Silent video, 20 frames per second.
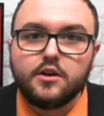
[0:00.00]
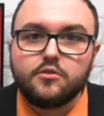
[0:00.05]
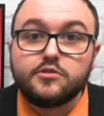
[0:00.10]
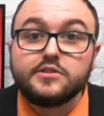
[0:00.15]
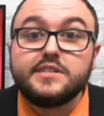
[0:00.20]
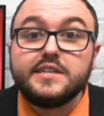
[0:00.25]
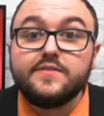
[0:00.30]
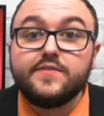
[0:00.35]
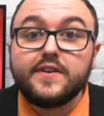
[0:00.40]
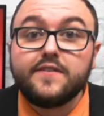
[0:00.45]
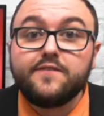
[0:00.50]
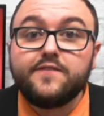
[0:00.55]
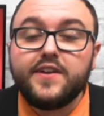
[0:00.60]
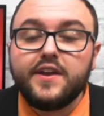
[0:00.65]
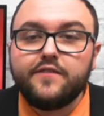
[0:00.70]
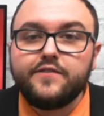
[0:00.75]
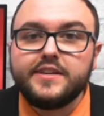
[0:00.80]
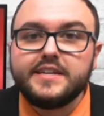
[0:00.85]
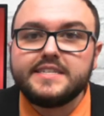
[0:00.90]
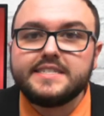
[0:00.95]
receiving
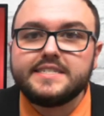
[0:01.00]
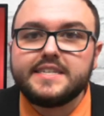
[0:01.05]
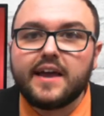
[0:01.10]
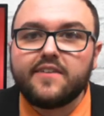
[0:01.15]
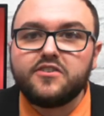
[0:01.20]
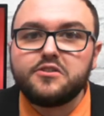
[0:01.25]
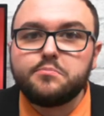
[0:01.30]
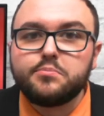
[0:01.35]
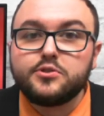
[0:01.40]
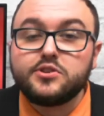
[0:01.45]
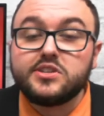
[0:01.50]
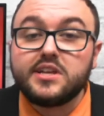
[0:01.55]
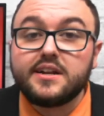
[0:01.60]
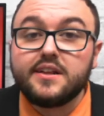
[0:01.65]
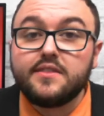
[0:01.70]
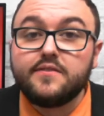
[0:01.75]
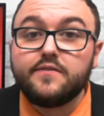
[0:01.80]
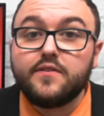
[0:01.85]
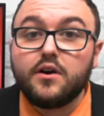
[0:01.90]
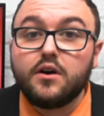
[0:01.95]
57%
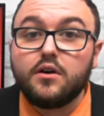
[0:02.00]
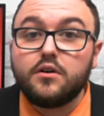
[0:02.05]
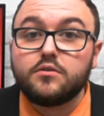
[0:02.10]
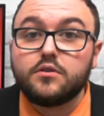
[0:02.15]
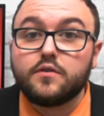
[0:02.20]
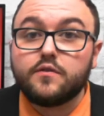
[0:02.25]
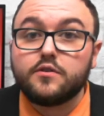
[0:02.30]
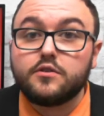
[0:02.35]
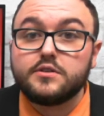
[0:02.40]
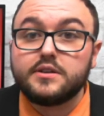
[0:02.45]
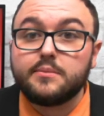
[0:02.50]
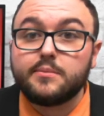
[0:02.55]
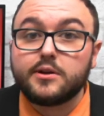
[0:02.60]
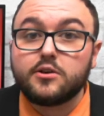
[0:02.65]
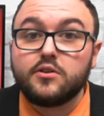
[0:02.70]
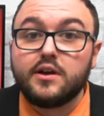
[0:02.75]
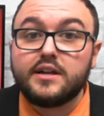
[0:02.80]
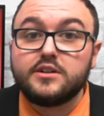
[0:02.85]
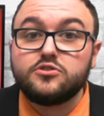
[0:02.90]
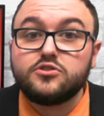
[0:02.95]
of the vote over
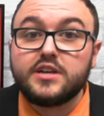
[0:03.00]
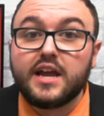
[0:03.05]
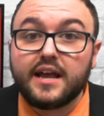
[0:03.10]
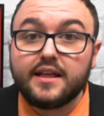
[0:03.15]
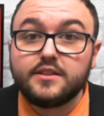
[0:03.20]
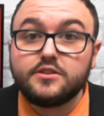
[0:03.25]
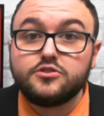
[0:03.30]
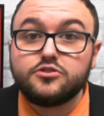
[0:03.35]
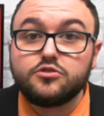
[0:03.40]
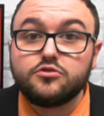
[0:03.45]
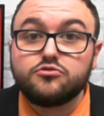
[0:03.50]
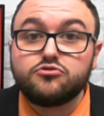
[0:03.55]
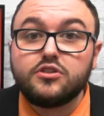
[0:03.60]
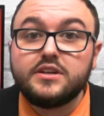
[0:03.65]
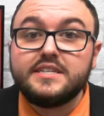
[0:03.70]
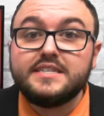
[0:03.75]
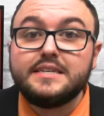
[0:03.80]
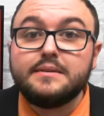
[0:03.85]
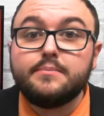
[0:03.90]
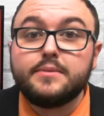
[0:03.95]
Democrat challenger
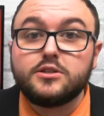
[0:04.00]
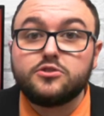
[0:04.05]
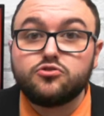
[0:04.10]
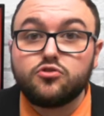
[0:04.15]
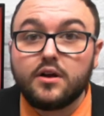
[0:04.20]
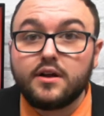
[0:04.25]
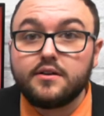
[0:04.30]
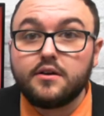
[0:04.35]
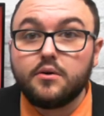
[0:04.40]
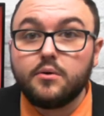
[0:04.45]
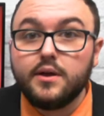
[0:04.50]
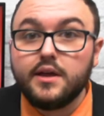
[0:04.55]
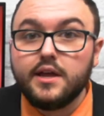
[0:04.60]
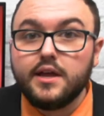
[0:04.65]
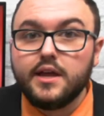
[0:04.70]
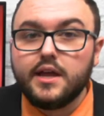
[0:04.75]
Tracy Matrano